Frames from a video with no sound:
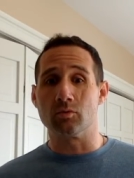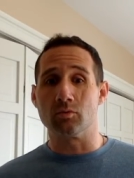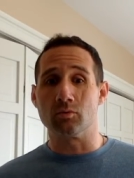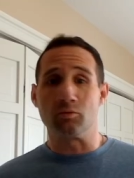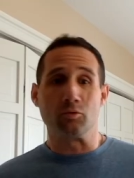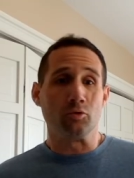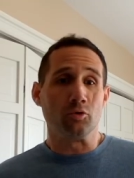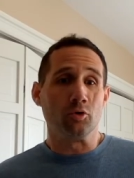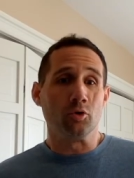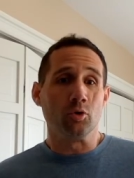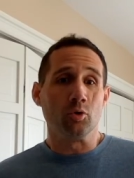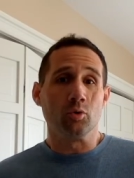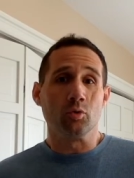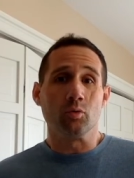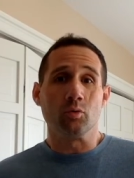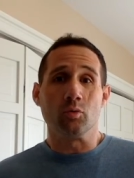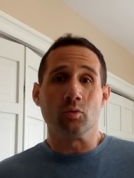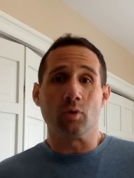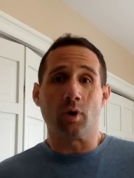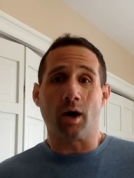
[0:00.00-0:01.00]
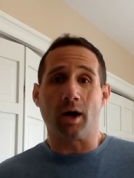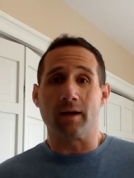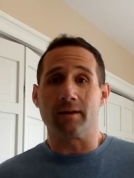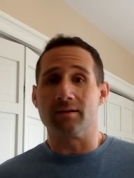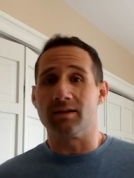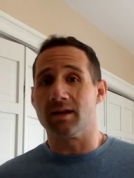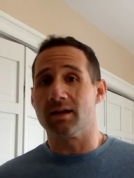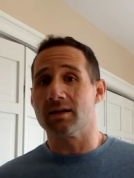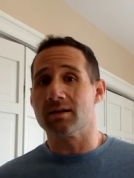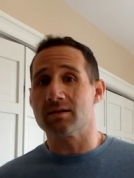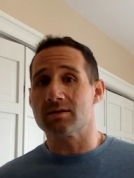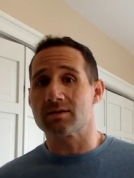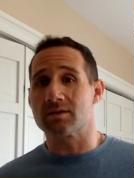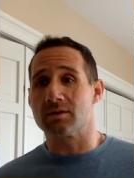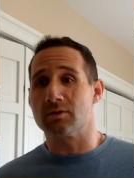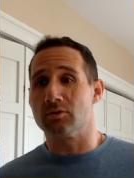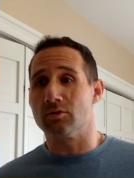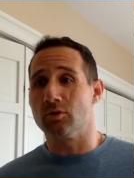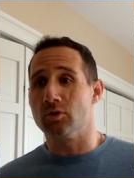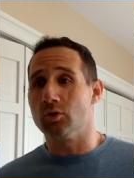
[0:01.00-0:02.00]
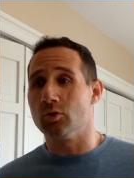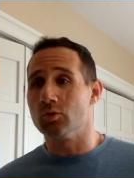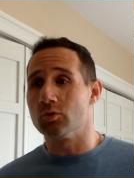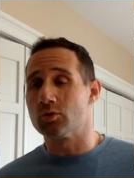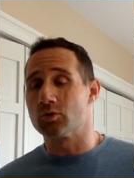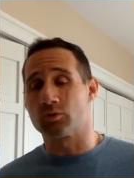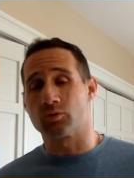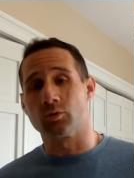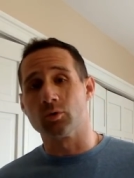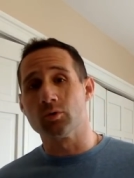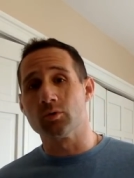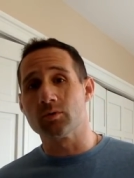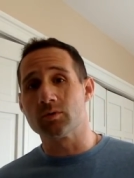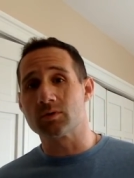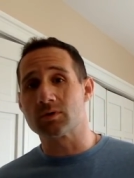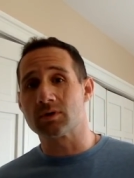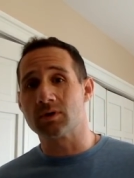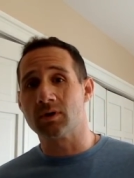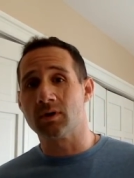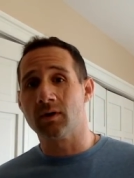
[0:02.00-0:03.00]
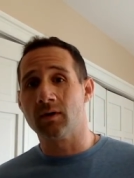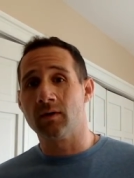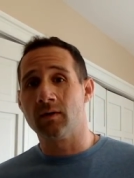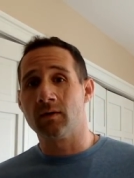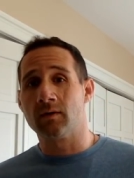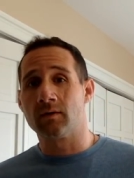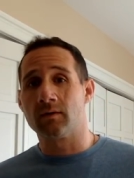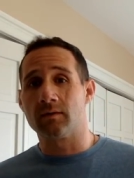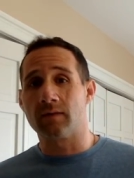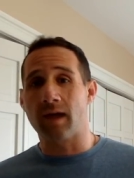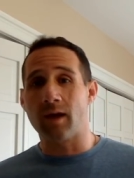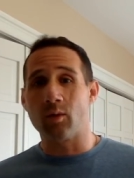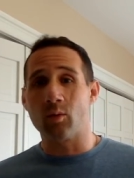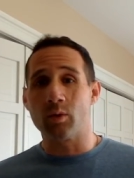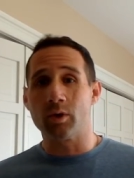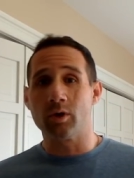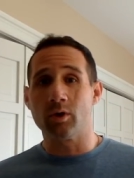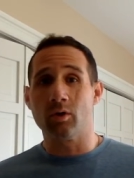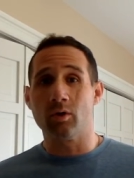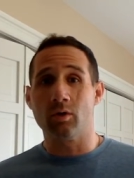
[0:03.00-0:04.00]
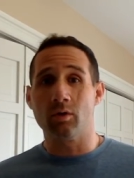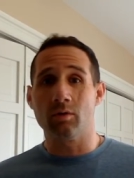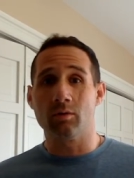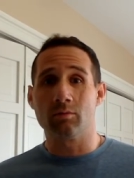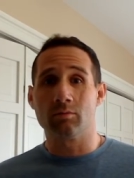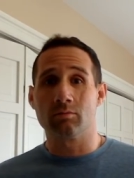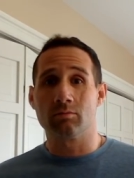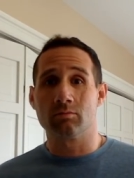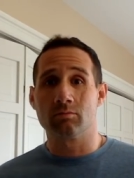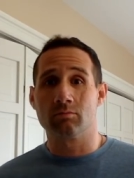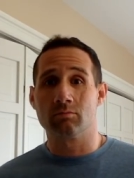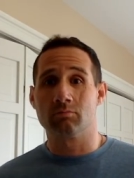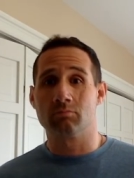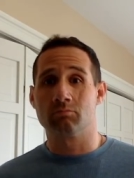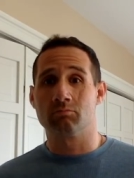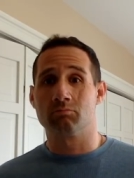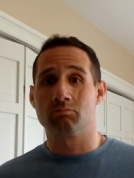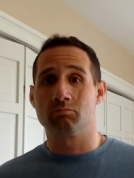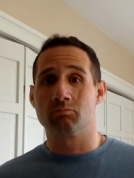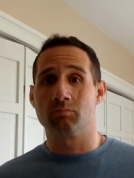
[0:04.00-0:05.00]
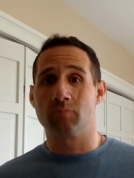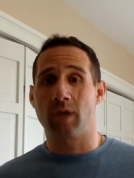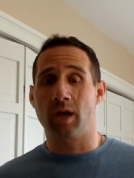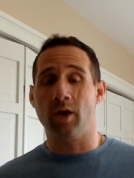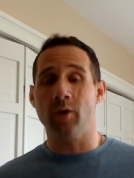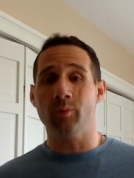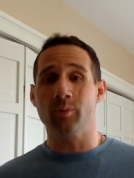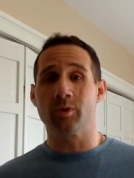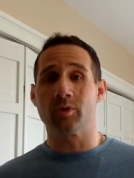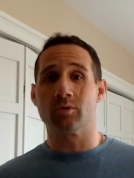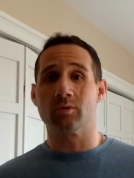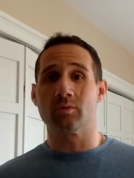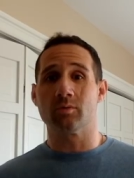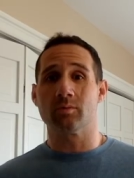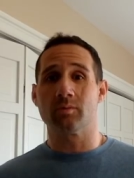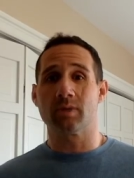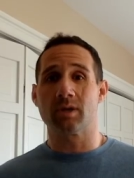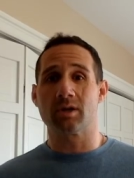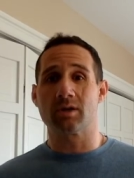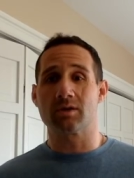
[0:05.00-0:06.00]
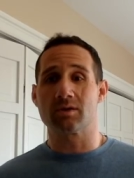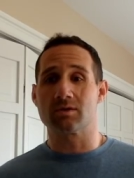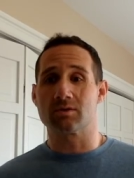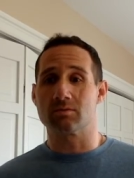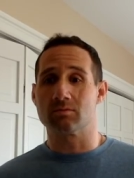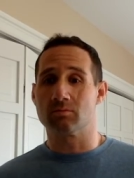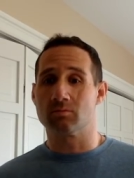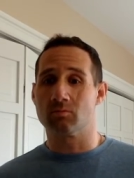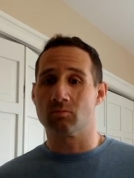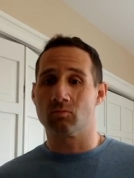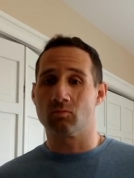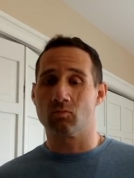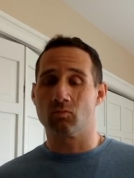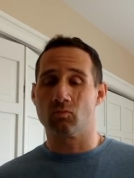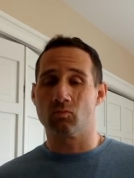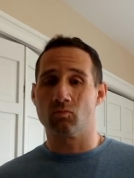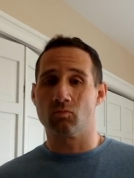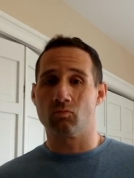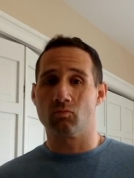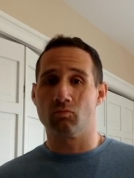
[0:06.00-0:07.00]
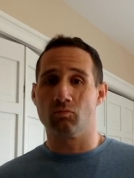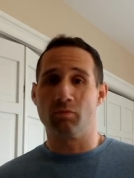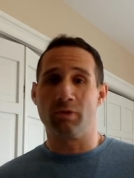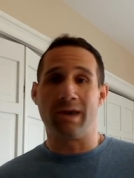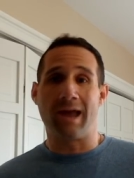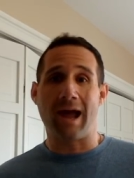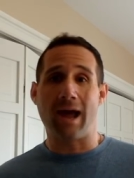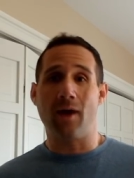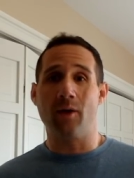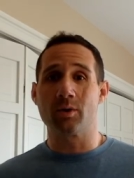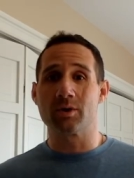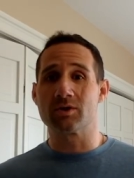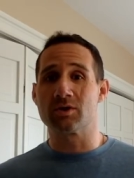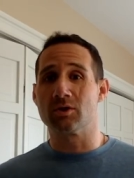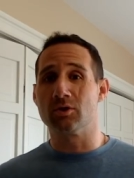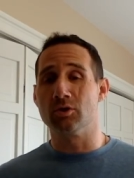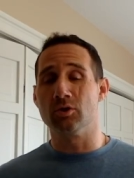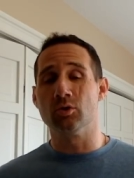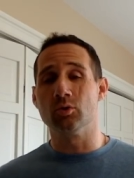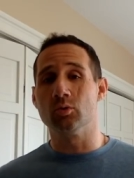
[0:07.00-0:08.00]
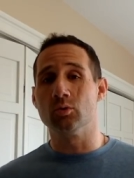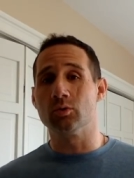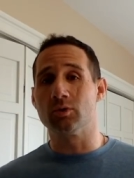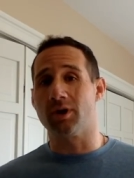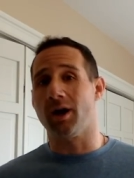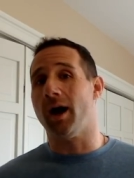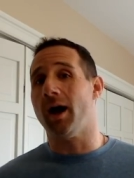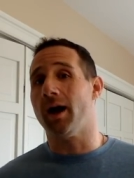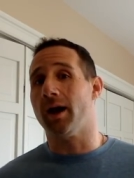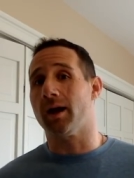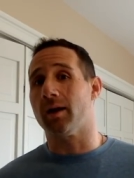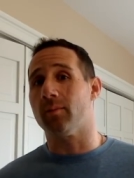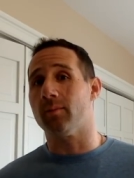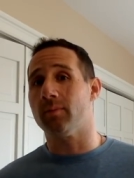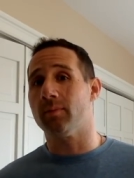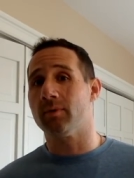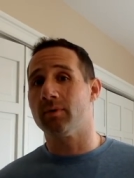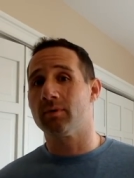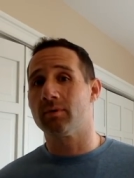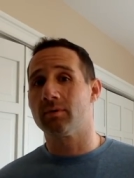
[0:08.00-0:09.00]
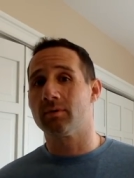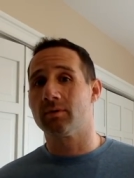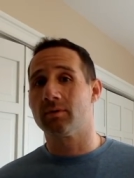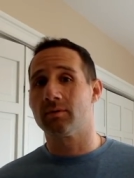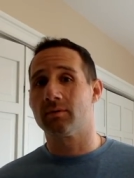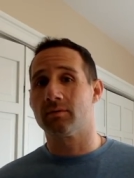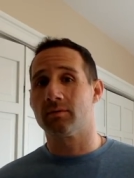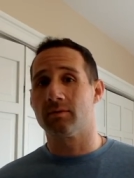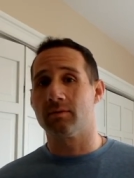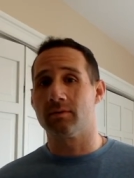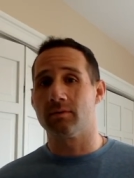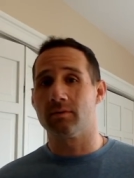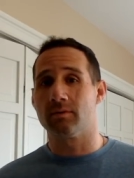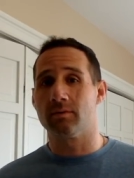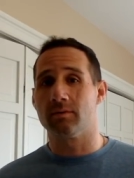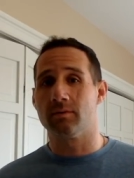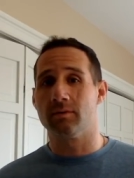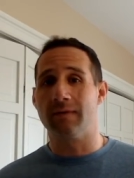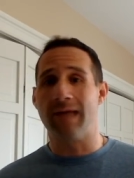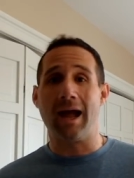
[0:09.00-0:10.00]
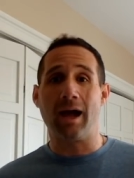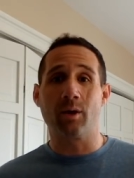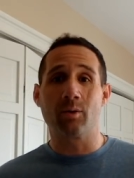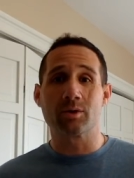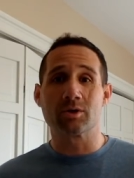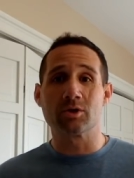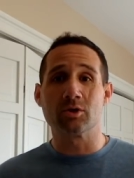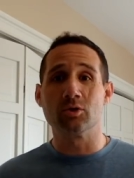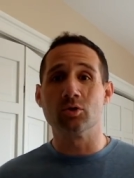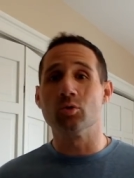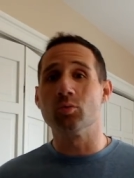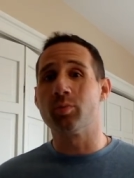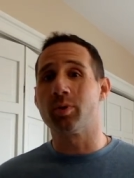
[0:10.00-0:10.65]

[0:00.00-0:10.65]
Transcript: new ideas and new truths that will help you because now is a new time. Now is a new